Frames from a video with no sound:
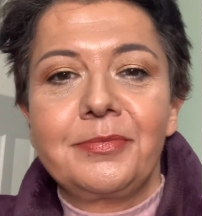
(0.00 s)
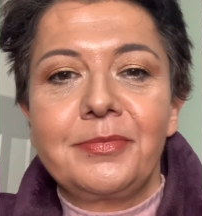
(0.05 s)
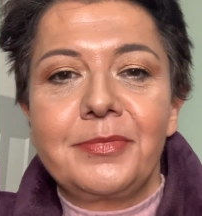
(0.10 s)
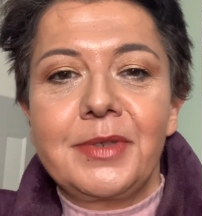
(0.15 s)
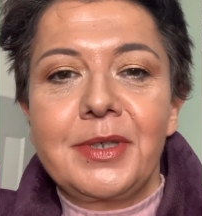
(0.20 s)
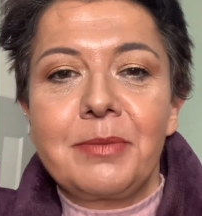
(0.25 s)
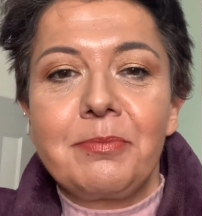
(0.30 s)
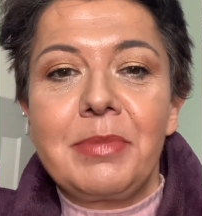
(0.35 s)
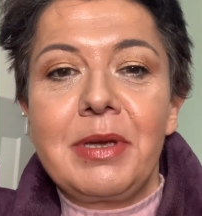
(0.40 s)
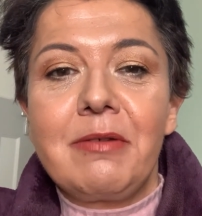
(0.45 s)

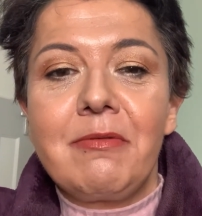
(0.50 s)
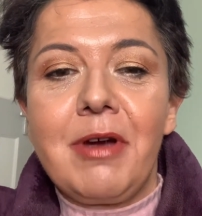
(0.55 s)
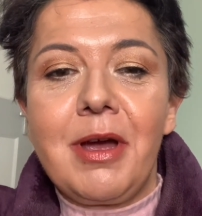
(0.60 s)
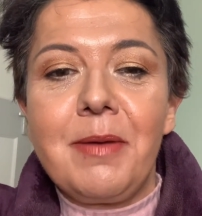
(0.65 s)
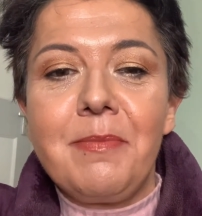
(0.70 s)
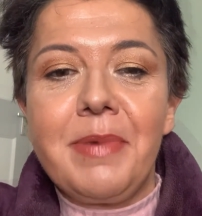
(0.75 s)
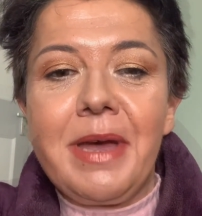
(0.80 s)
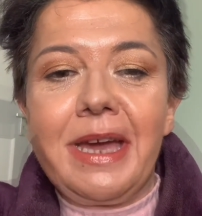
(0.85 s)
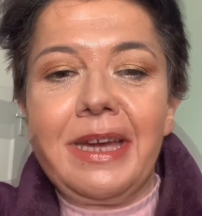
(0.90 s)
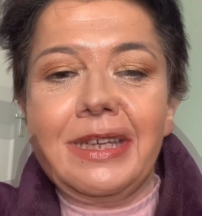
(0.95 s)
Be right
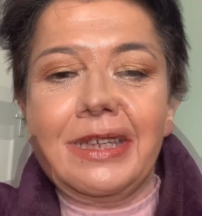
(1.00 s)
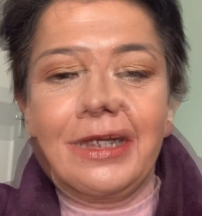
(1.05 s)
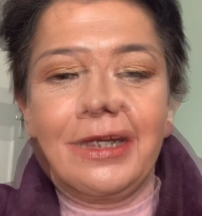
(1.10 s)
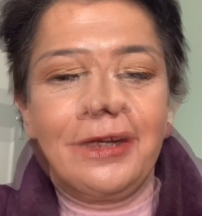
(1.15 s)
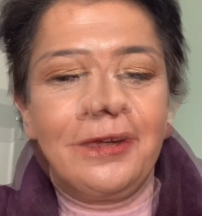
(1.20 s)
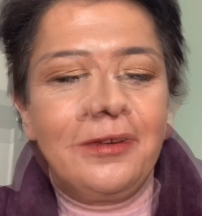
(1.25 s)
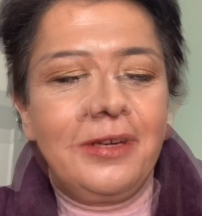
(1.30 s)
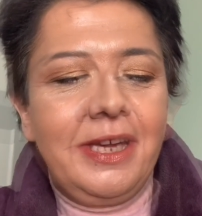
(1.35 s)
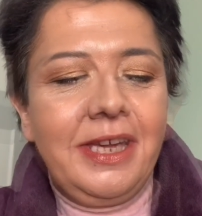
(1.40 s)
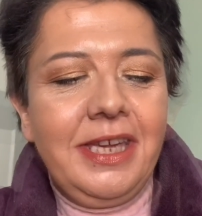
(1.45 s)
back.
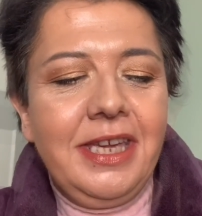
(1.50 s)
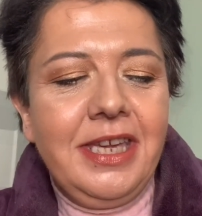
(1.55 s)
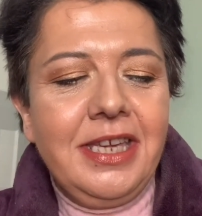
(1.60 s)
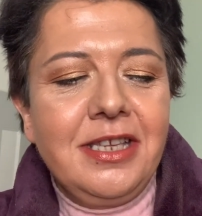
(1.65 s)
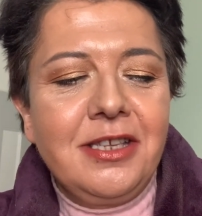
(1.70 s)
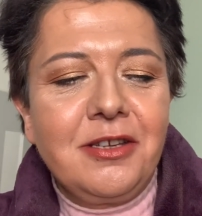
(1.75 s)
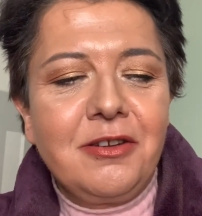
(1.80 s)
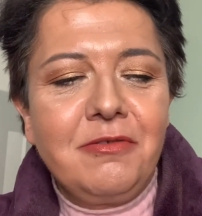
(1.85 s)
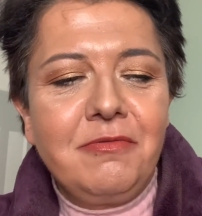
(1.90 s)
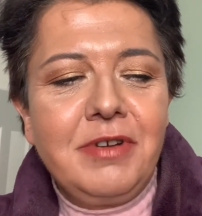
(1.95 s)
Okay, here's
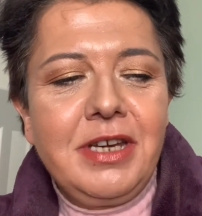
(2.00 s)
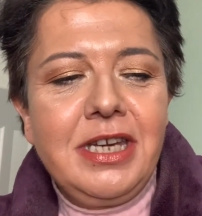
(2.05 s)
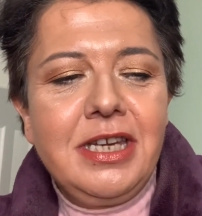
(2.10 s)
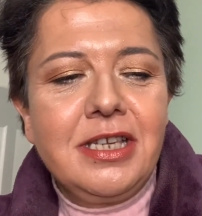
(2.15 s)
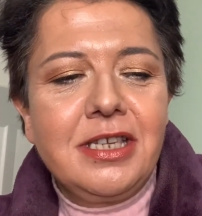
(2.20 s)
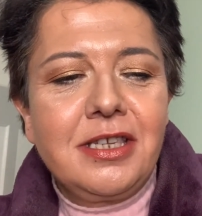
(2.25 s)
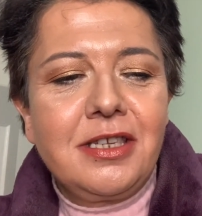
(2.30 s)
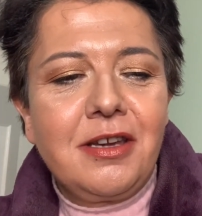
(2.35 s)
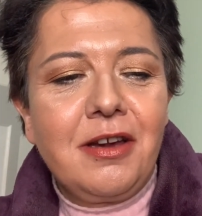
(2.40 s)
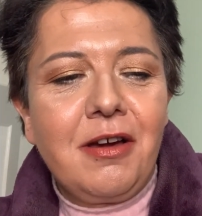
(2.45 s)
Karina's
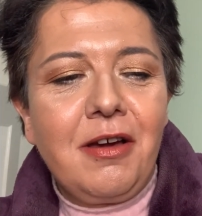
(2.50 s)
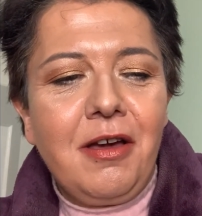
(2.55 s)
Star.